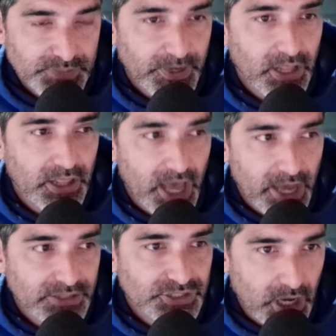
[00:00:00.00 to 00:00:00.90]
been a
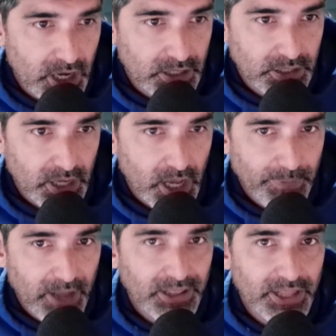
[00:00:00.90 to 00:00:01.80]
lot of talk
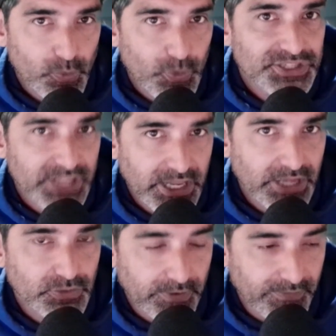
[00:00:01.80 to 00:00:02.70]
about liquid
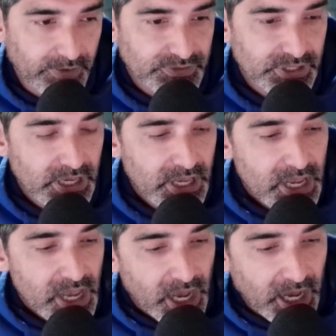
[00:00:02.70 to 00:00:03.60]
staking derivatives.
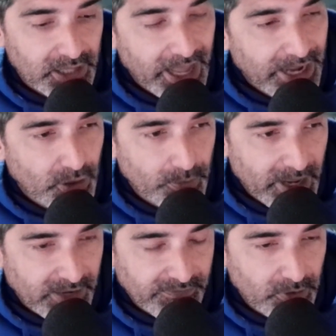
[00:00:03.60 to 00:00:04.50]
Lido
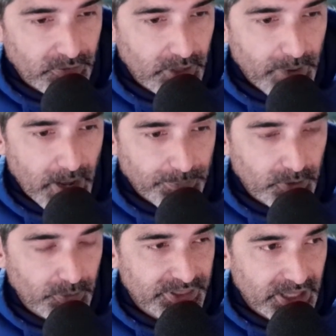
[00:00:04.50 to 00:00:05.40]
made it really, really
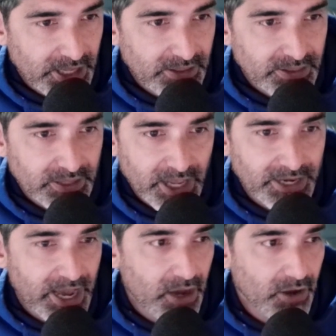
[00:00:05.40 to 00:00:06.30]
popular with ETH. And
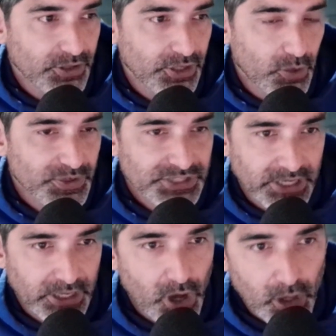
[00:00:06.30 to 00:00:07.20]
now, you know, we're
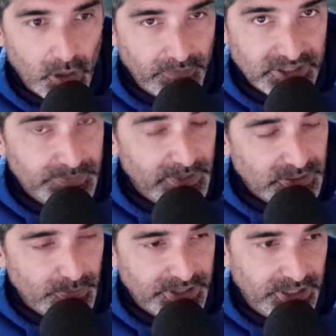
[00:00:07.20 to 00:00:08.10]
seeing it all over,
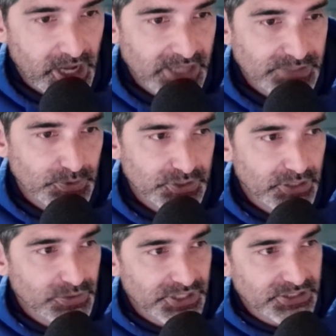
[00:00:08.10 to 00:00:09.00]
especially within the Cosmos
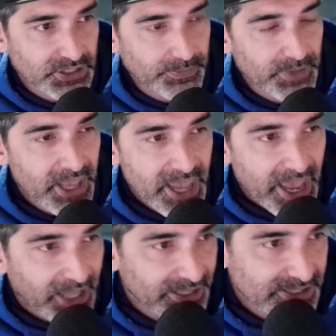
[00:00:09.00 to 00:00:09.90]
ecosystem.
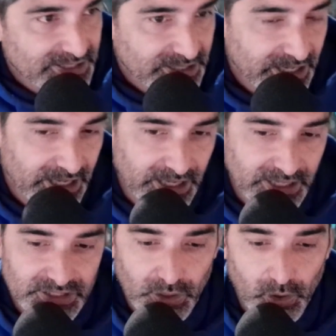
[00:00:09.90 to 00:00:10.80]

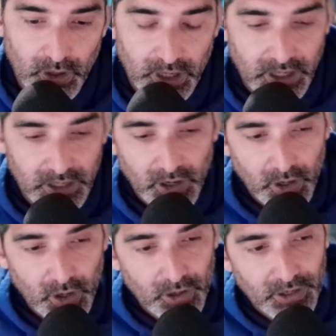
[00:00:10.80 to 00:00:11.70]
LSTs
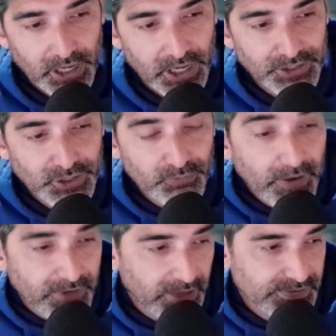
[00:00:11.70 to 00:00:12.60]
or
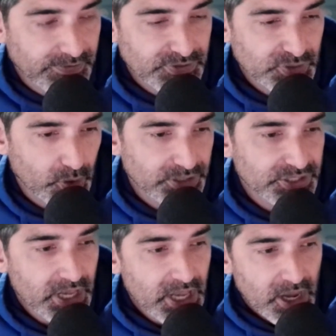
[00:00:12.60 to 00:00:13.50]
derivatives of
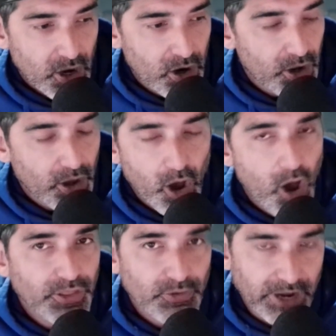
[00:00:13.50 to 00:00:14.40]
sorts are
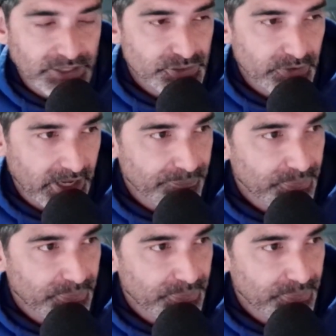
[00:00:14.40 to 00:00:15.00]
all the rage, right?